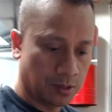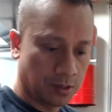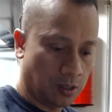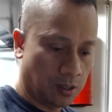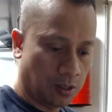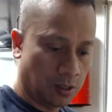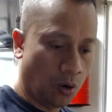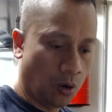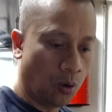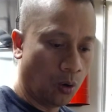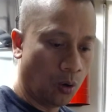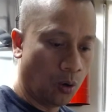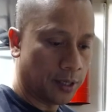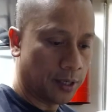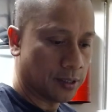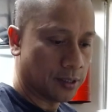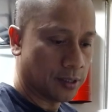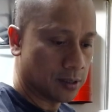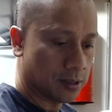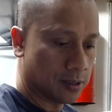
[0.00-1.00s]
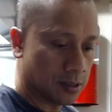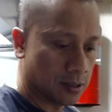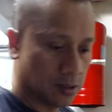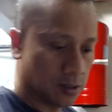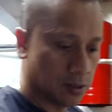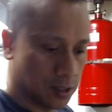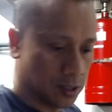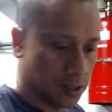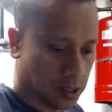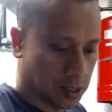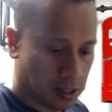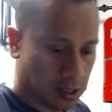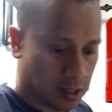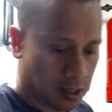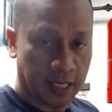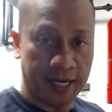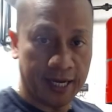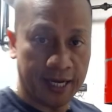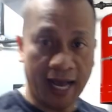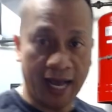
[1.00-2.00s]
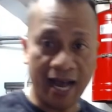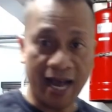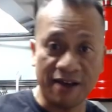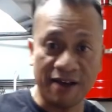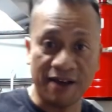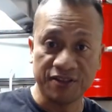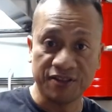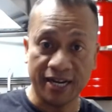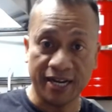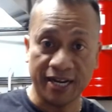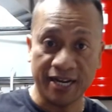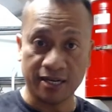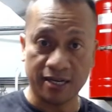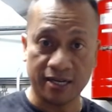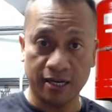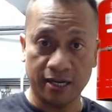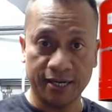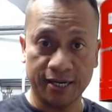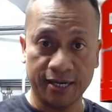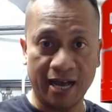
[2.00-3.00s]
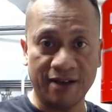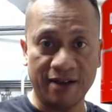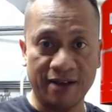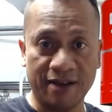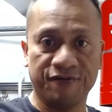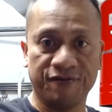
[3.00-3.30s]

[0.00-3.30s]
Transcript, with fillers: whole one and a half that I cut in half.